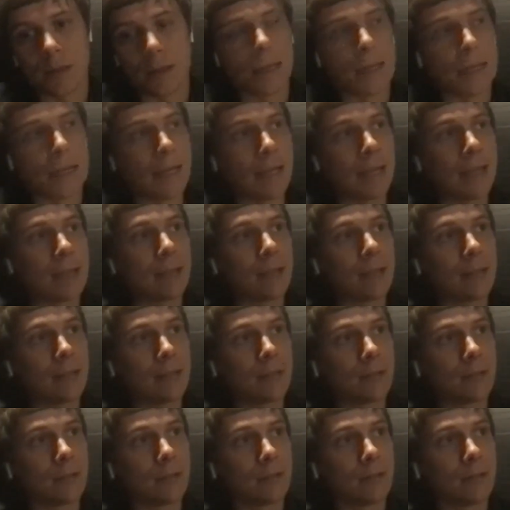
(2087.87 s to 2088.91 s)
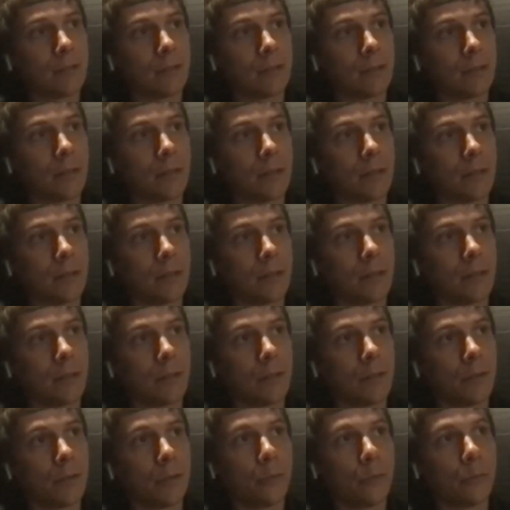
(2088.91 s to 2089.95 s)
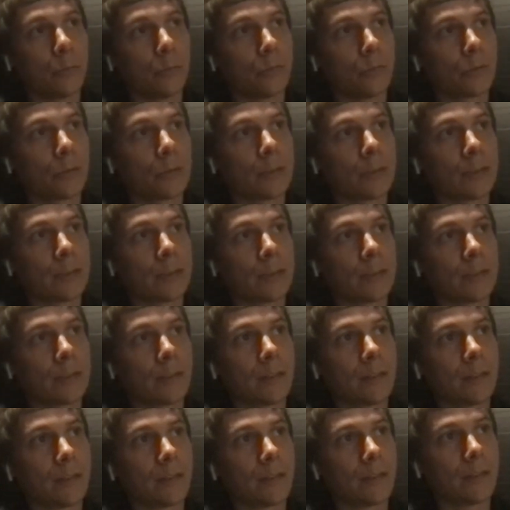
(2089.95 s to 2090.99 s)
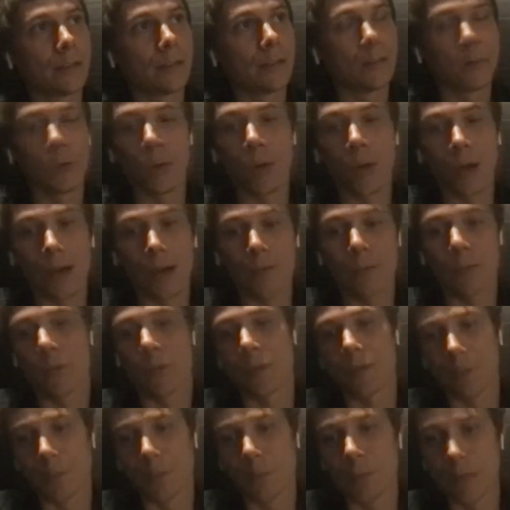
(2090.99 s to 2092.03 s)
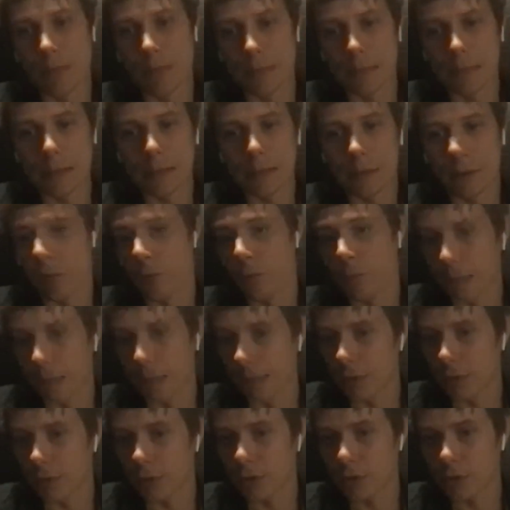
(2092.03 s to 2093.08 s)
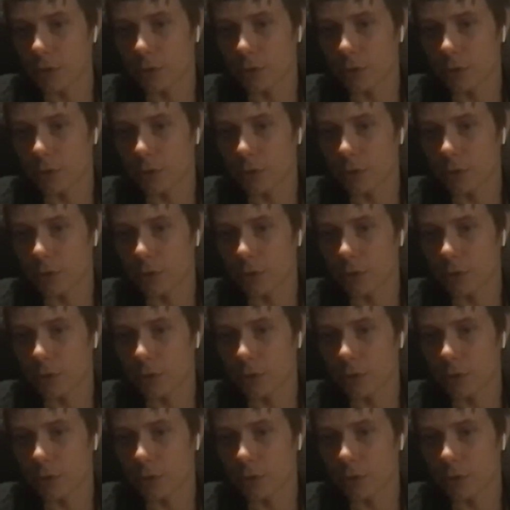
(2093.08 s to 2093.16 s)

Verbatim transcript: and you you have the simplicity of batch,